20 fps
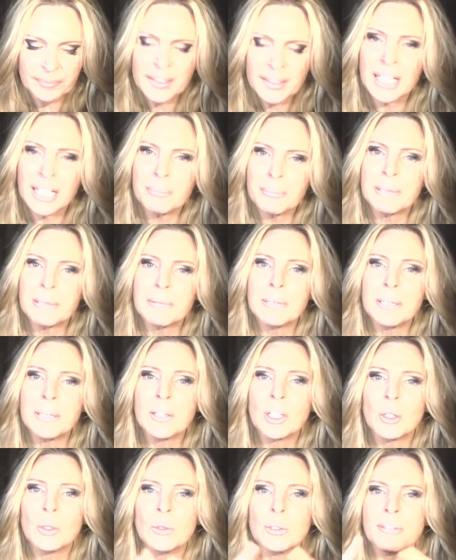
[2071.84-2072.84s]
it'd be really
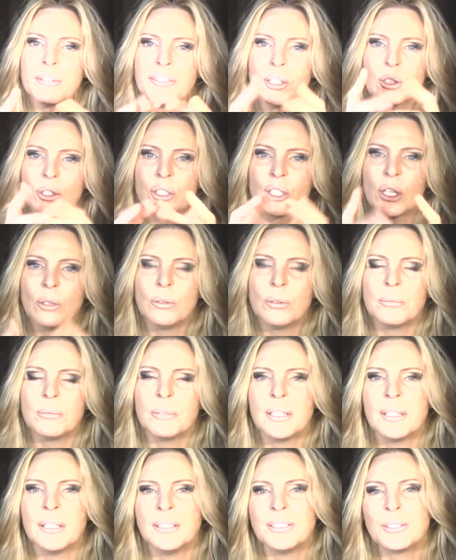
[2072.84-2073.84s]
cool if you could go
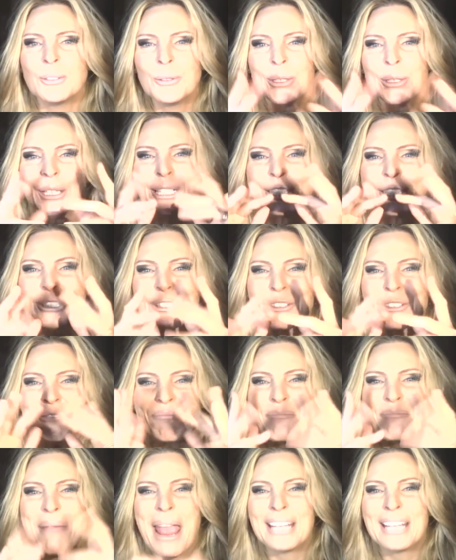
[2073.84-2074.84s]
into sort of
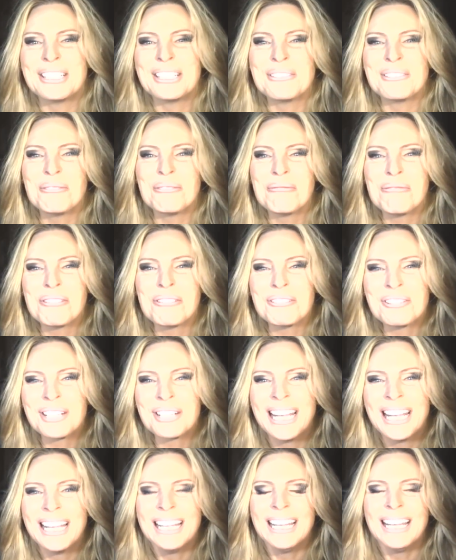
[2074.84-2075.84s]
manual
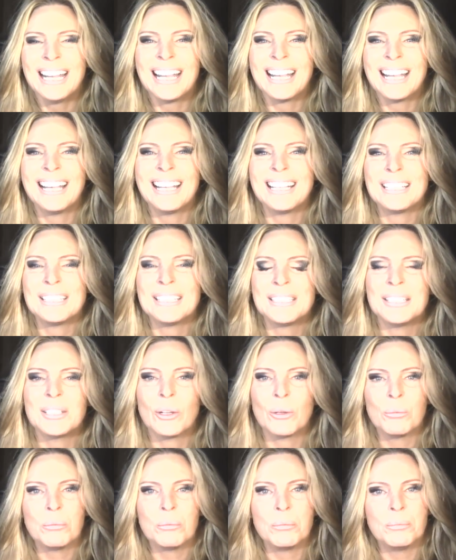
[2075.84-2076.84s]
work, you
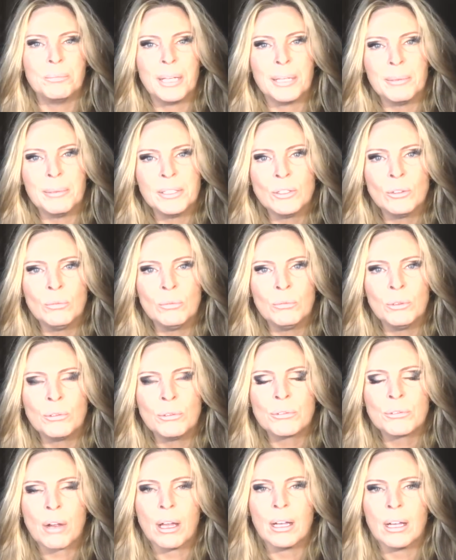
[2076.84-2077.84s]
know, maybe do
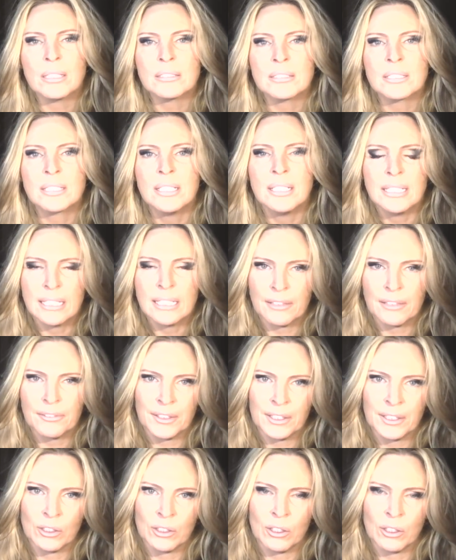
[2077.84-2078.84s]
mudras, if
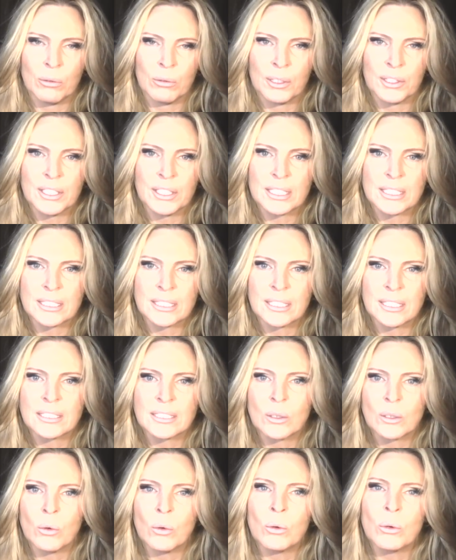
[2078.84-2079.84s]
you know what this
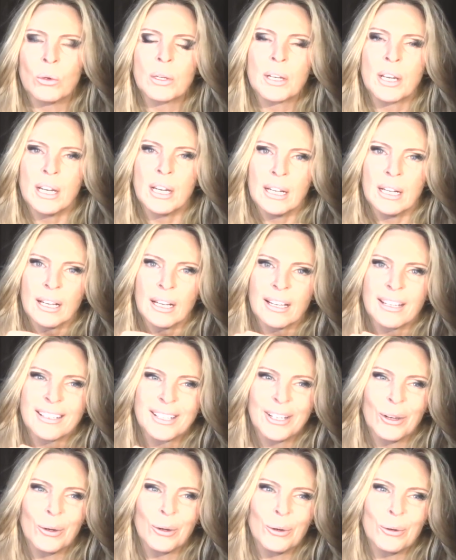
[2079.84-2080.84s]
is, or
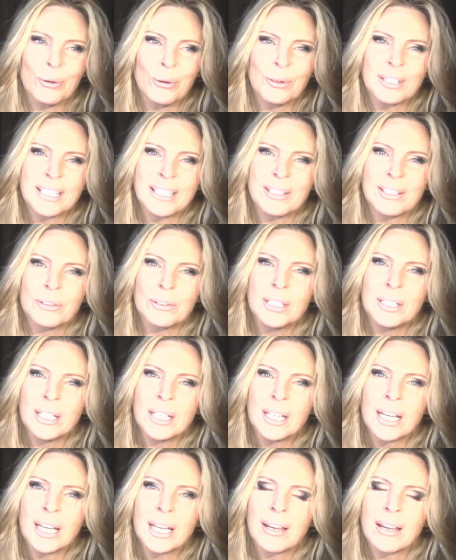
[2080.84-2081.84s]
go, you know,
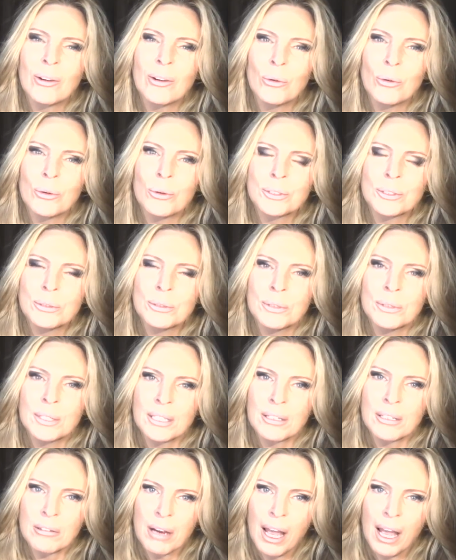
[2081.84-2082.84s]
knitting or doing
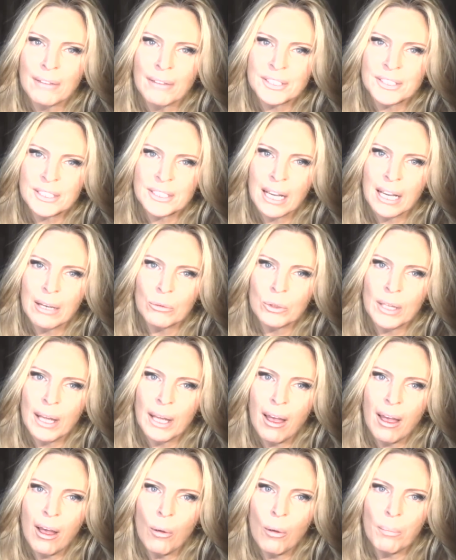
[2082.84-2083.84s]
crafts that will
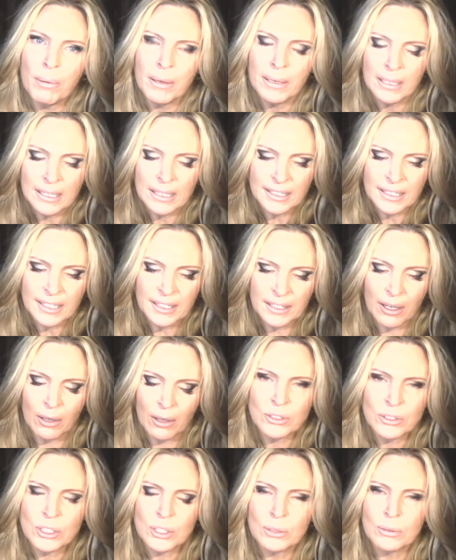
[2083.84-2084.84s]
help, you
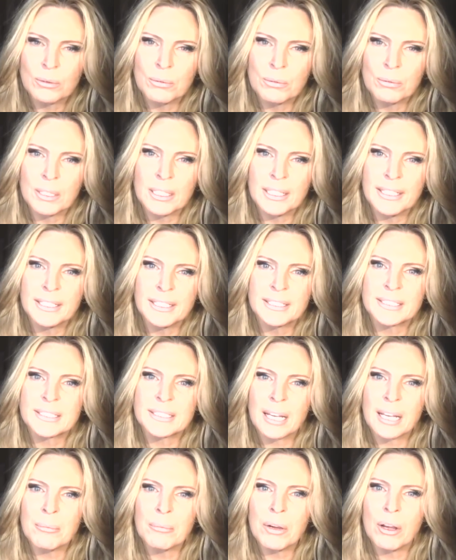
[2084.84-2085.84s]
know, to release
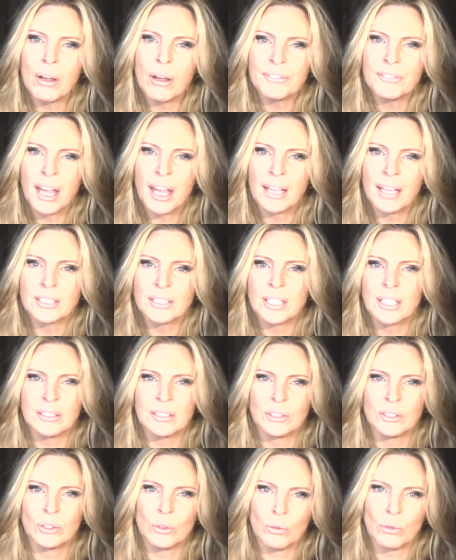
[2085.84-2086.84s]
some of that
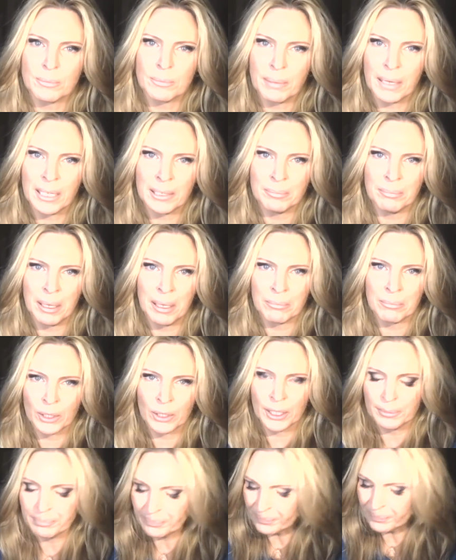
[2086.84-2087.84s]
stored pain memory.